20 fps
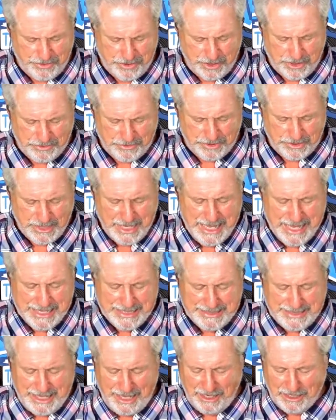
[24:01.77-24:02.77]
countries,
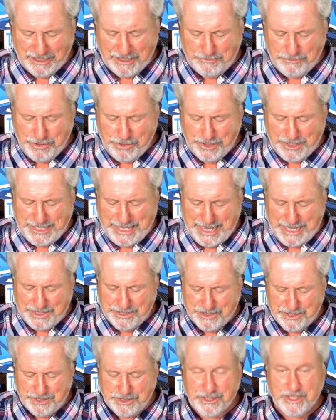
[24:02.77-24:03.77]

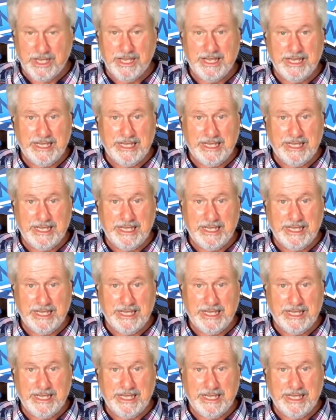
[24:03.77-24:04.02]
telecommunications,